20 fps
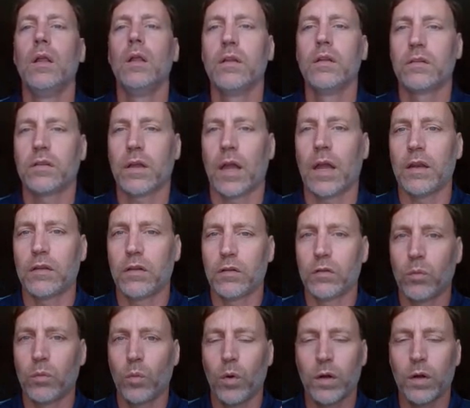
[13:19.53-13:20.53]

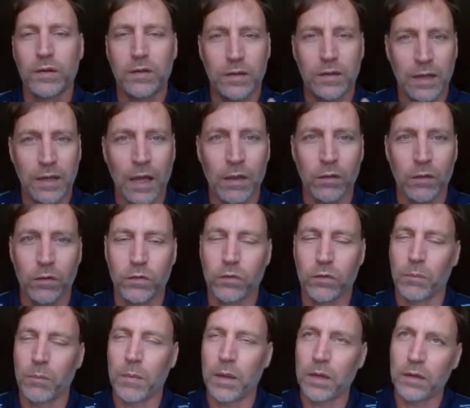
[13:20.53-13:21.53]
Scientists work together.
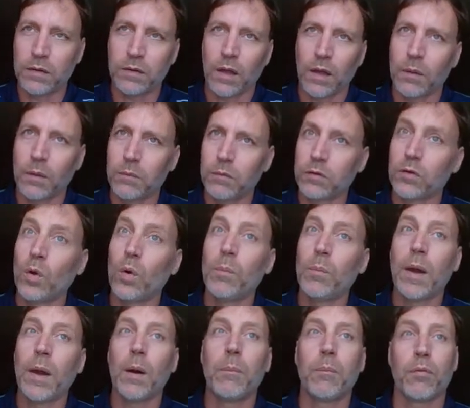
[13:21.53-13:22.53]
So many times
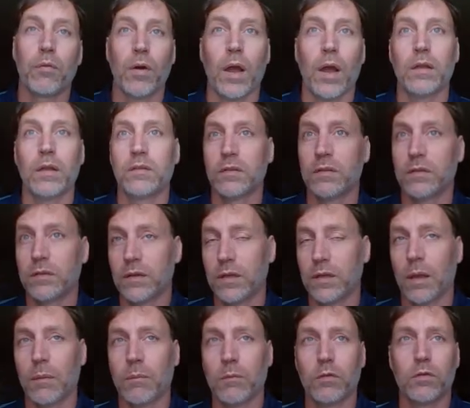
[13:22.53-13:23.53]
Nobel Prizes in
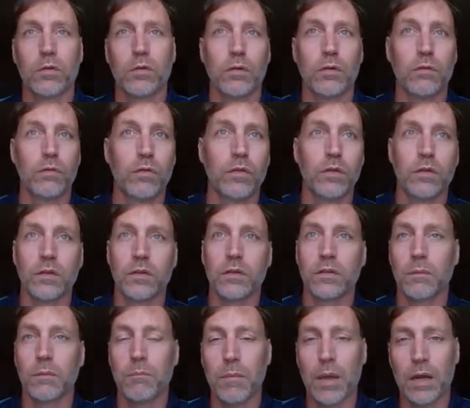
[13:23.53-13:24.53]
chemistry and physics
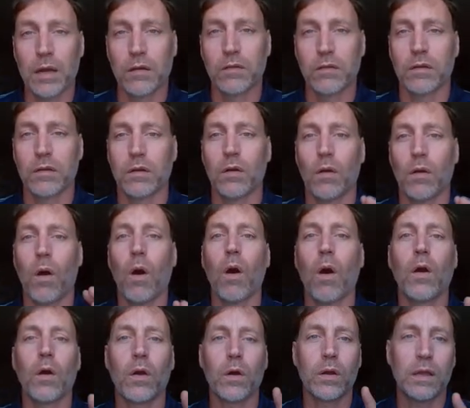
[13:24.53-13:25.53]
and medicine
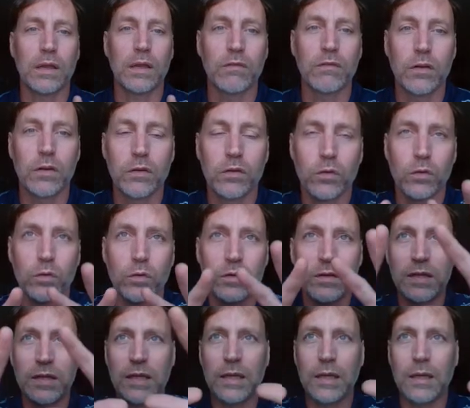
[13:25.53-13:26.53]
are given to
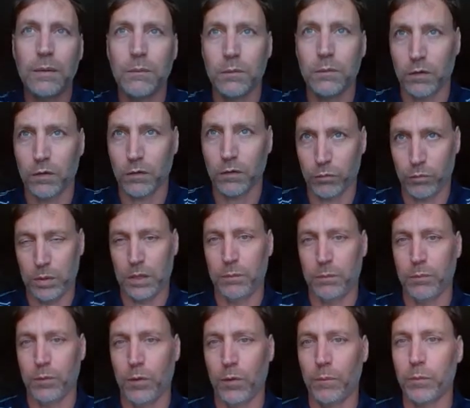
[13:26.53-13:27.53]
teams of
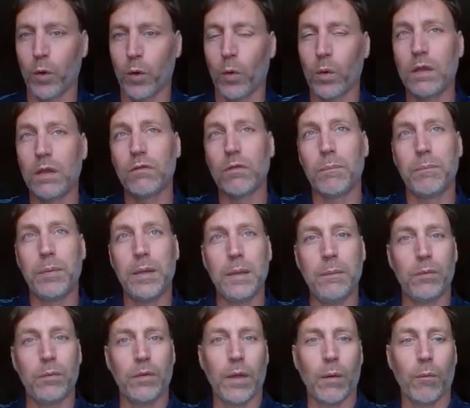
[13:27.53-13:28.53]
people, or even
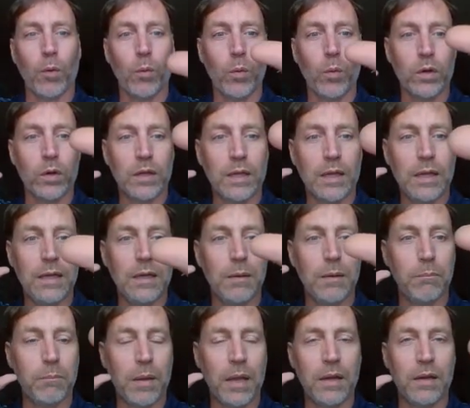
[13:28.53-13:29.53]
people that were working
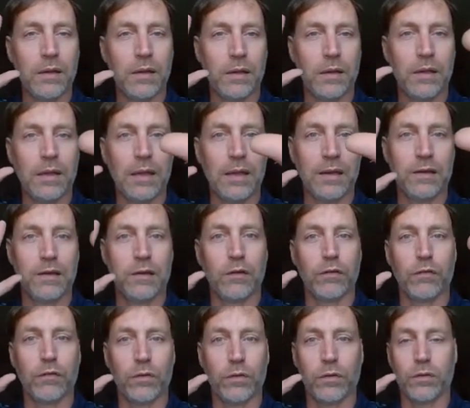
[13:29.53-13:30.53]
independently in
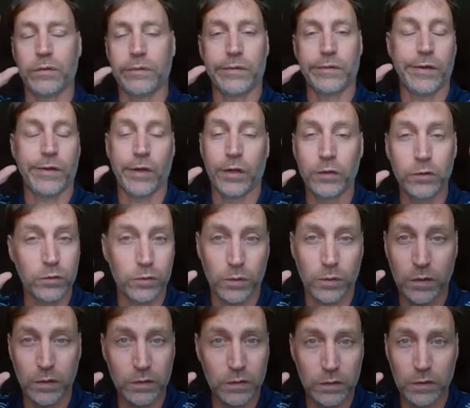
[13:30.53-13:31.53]
different
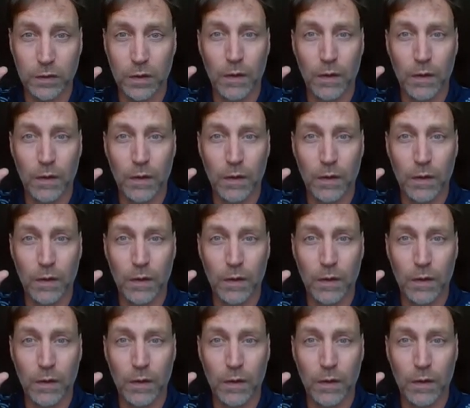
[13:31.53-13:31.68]
countries,